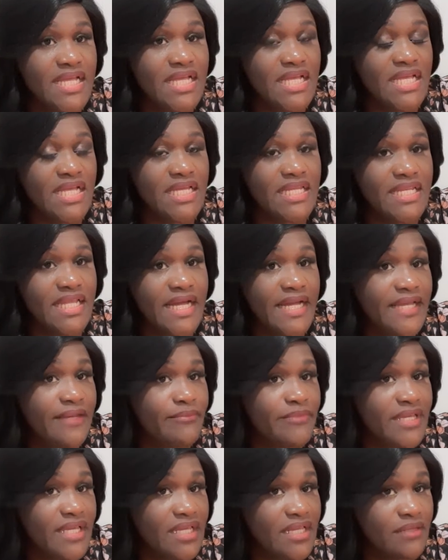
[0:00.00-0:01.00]
and I
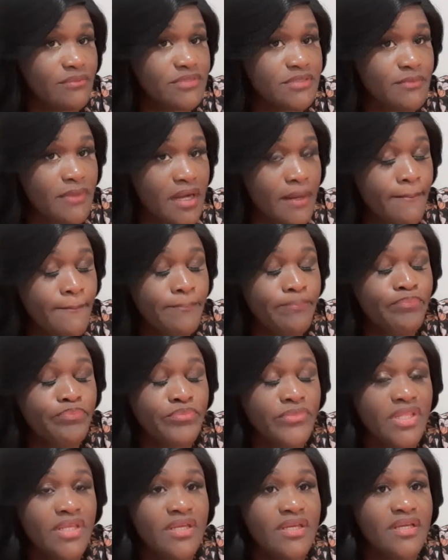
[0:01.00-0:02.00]
am Caleb's mom.
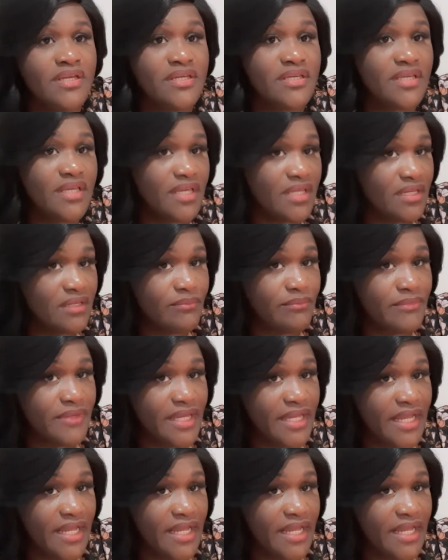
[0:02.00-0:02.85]
Caleb